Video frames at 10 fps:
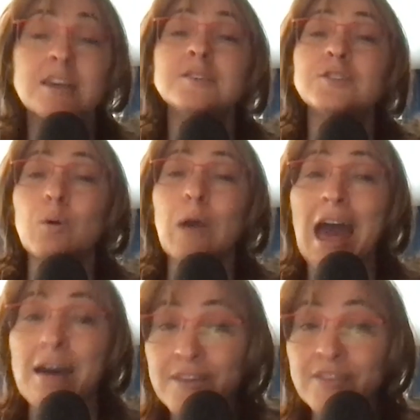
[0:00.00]
So
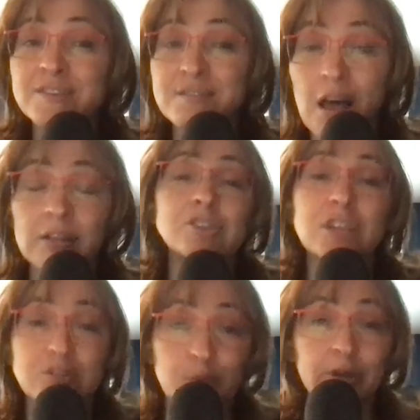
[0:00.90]
having this knowledge
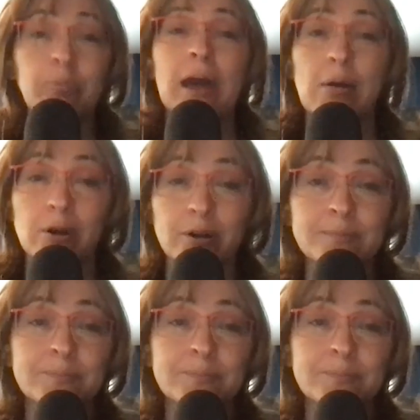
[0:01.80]
is really power.